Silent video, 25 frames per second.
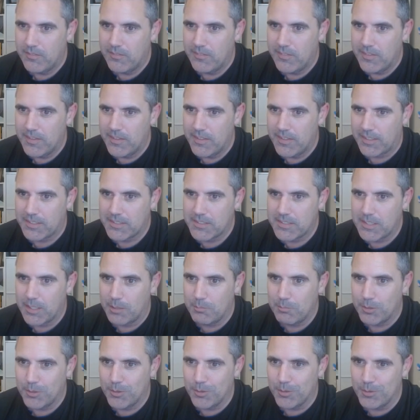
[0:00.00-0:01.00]
the next time
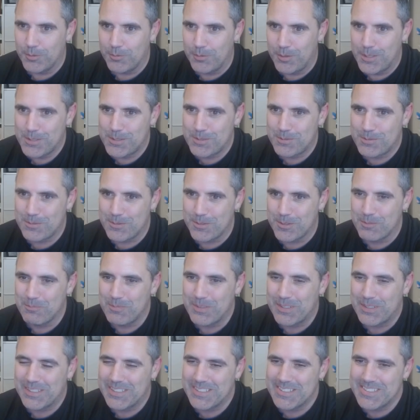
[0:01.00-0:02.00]
you go to the restroom,
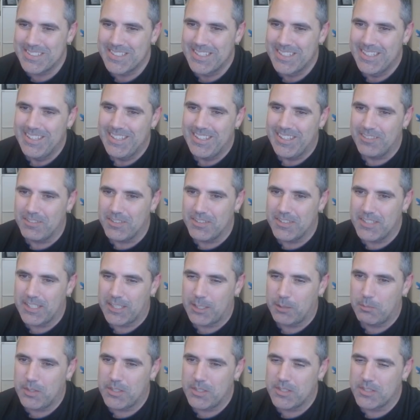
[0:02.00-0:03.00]
because if you take
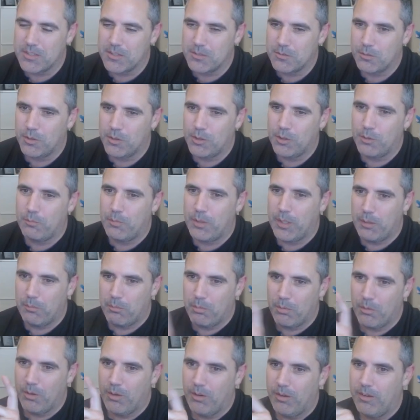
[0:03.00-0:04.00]
a piece of toilet
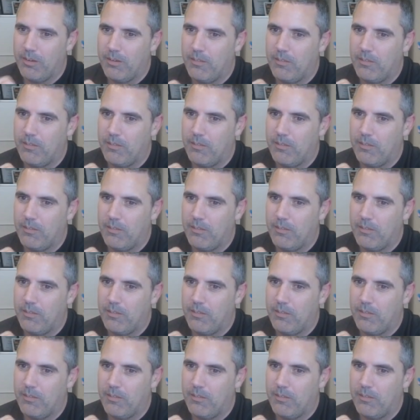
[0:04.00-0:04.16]
paper